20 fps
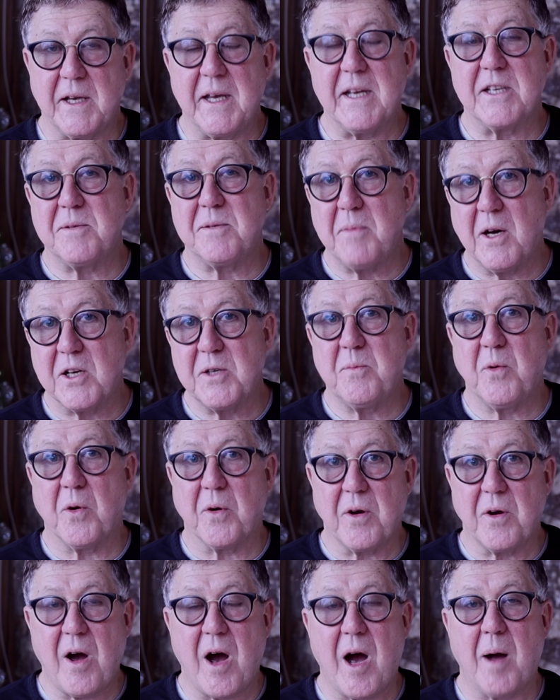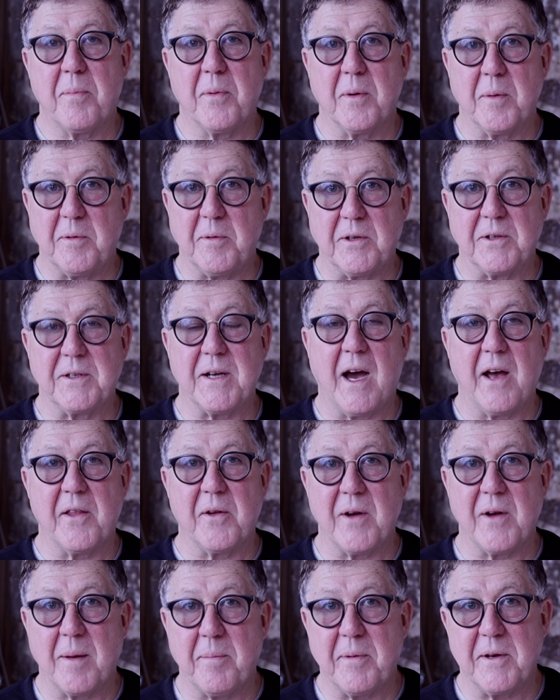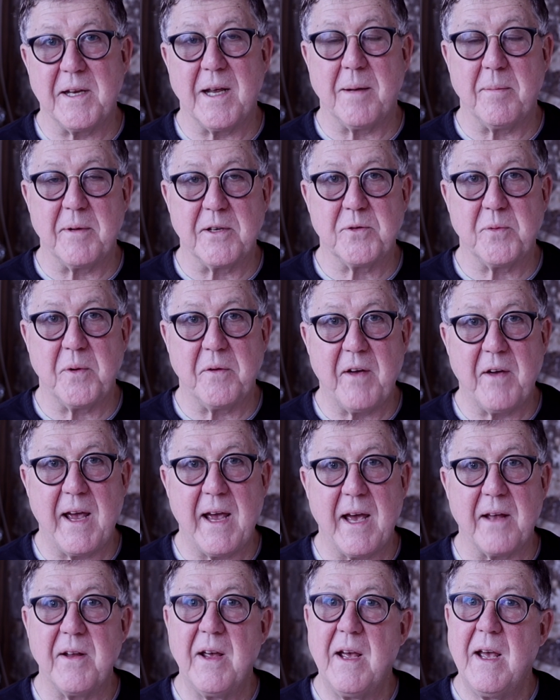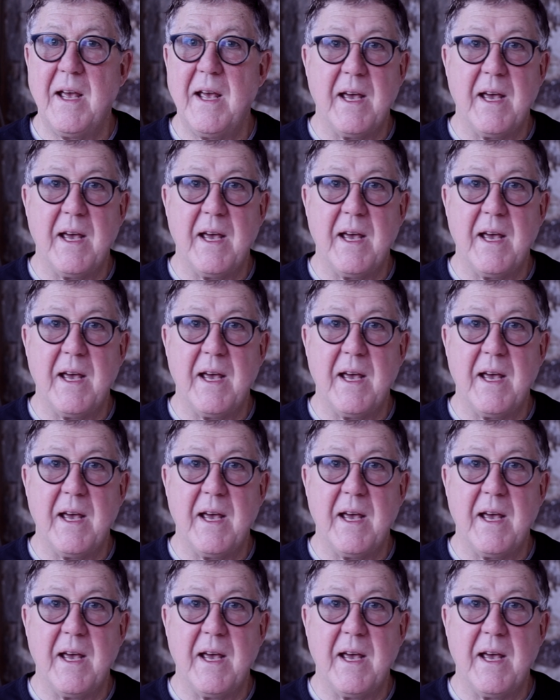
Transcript: It's much more comparable to other epidemics we've had,